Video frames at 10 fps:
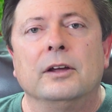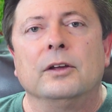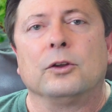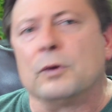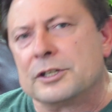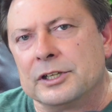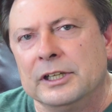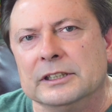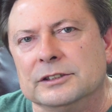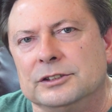The question
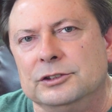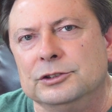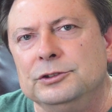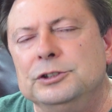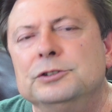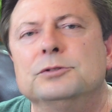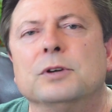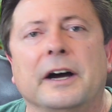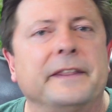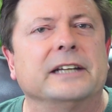is, do you
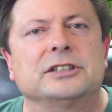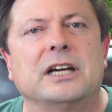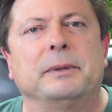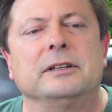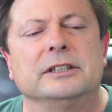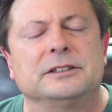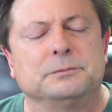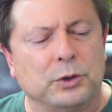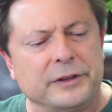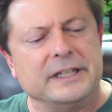on that shopping
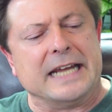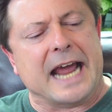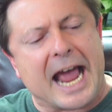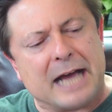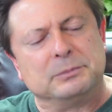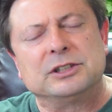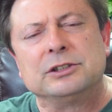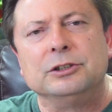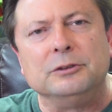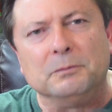list put the
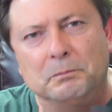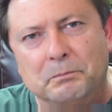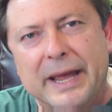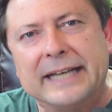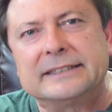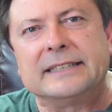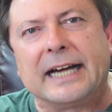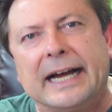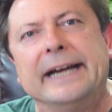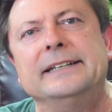absolute best
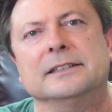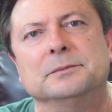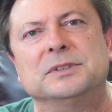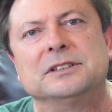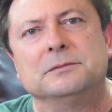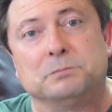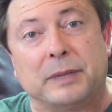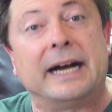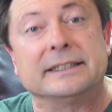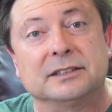items
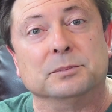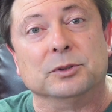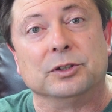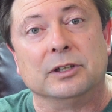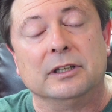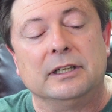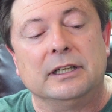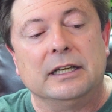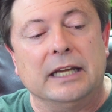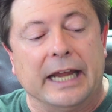possible?
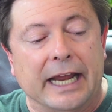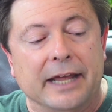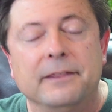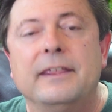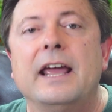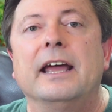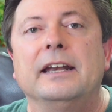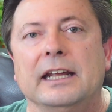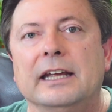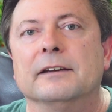And
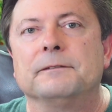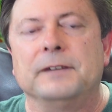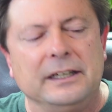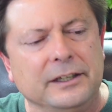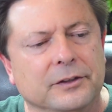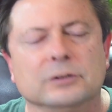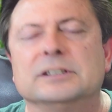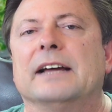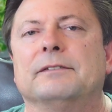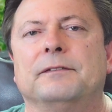then if any of
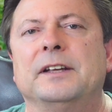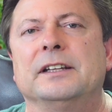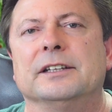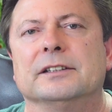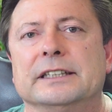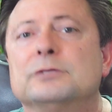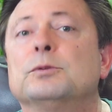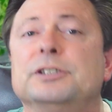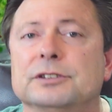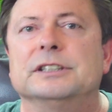those have affiliate links,
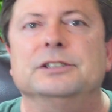well, then